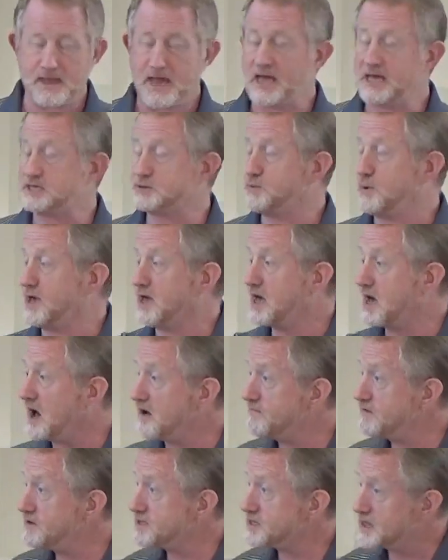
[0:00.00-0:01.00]
As we
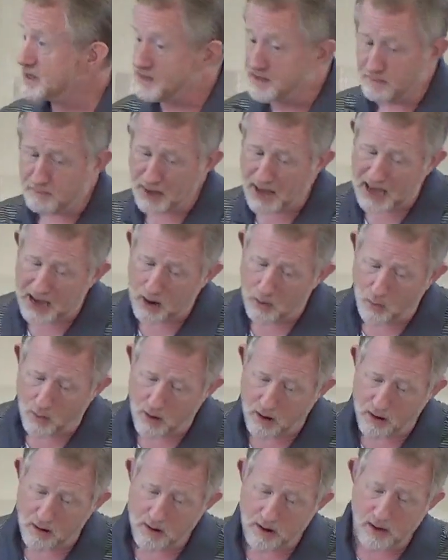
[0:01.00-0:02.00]
covet the
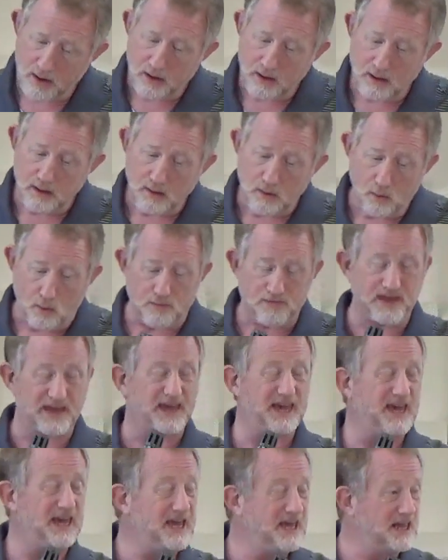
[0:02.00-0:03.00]
power or the
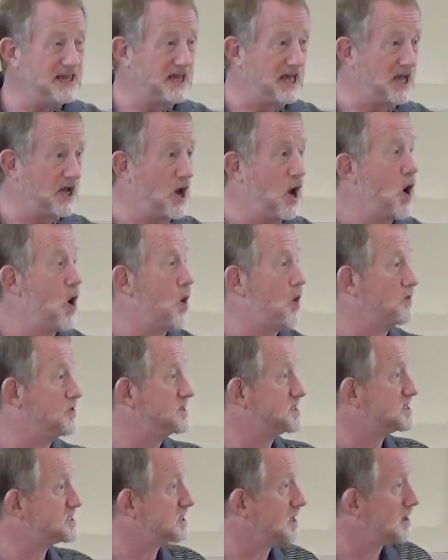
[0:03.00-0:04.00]
healing or the
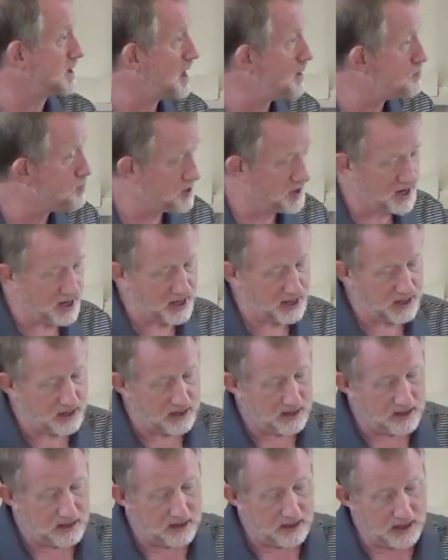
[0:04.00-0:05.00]
celebrity
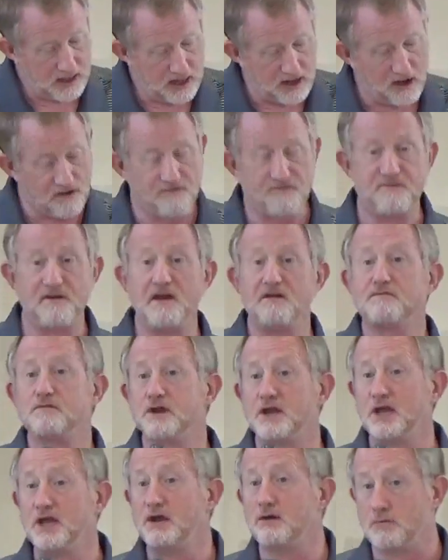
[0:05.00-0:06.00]
in our
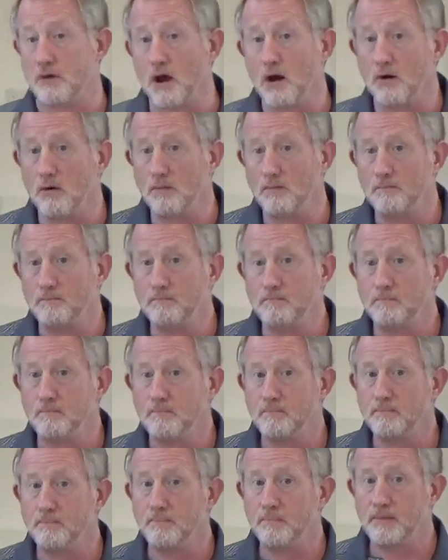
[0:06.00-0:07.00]
favorite hero,
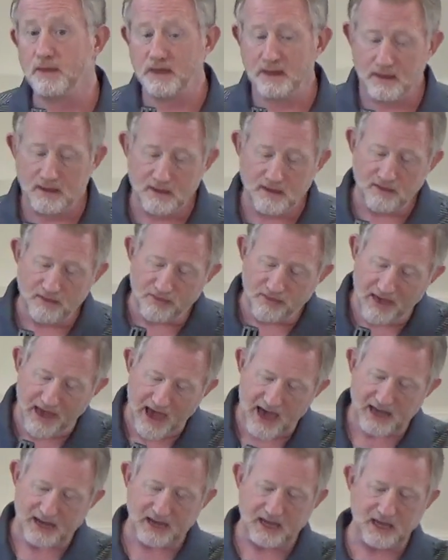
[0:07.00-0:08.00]

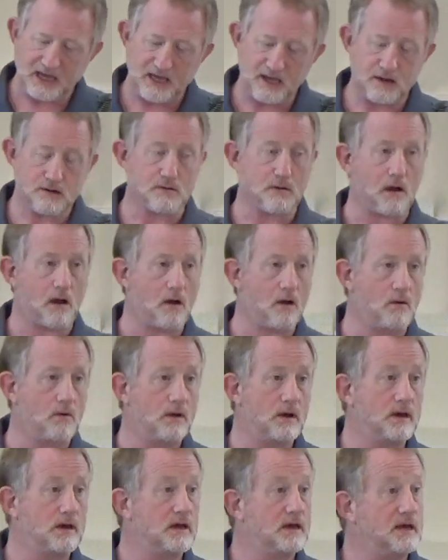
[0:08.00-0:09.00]
that hero
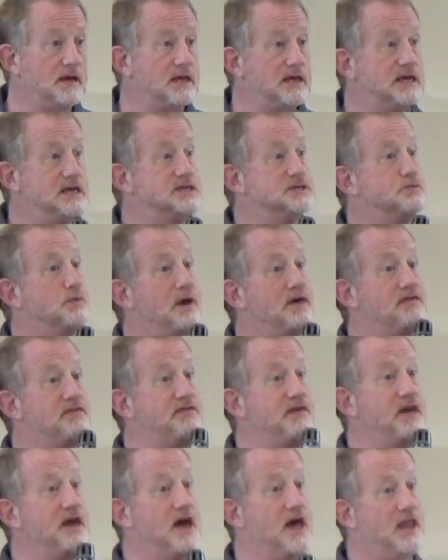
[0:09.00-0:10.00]
is
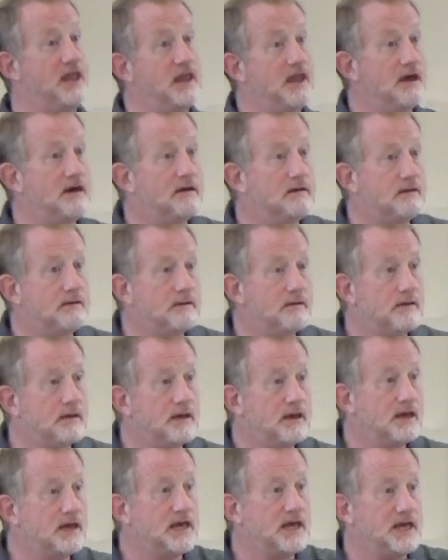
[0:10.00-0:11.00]
within
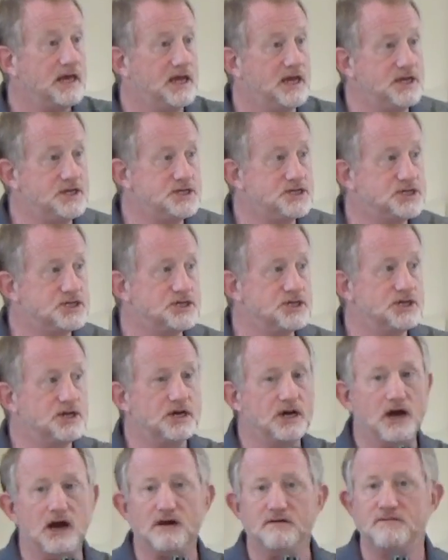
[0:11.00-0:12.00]
each
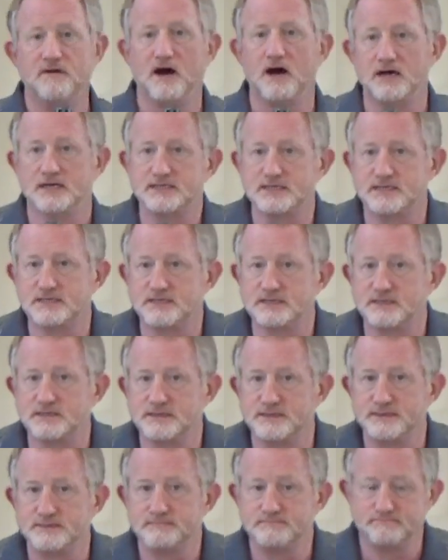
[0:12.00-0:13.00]
of
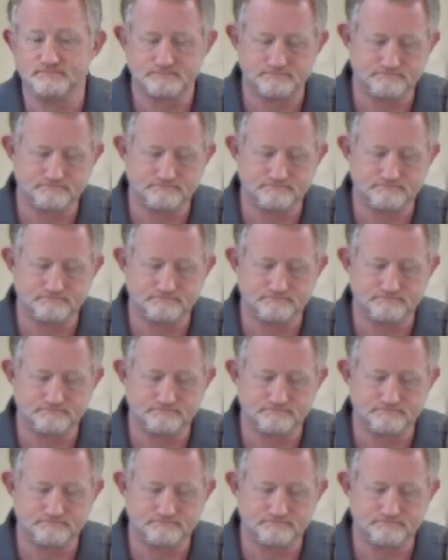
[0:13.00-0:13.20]
us.